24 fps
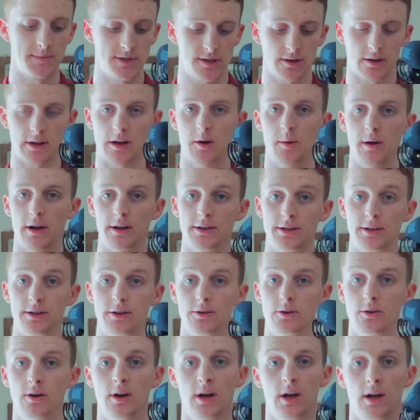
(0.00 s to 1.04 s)
So you're gonna wanna
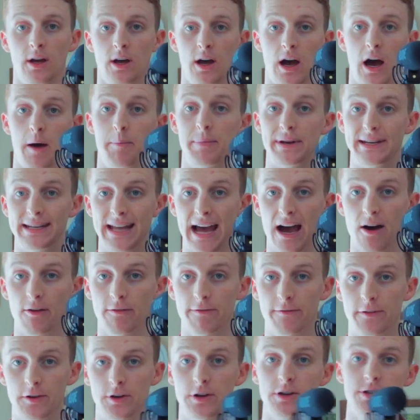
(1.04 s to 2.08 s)
do up and down
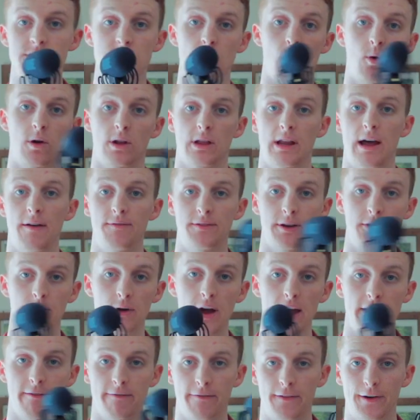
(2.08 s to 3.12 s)
first or left and
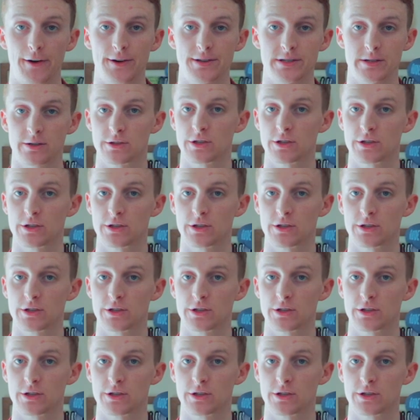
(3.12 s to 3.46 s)
right first.